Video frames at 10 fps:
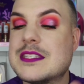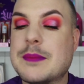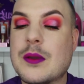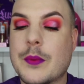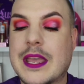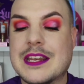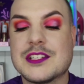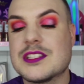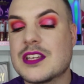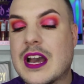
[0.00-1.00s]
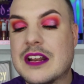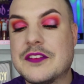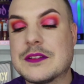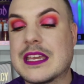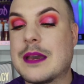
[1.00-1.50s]
It's a bit weird. It just kind of
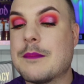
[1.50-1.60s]
feels like a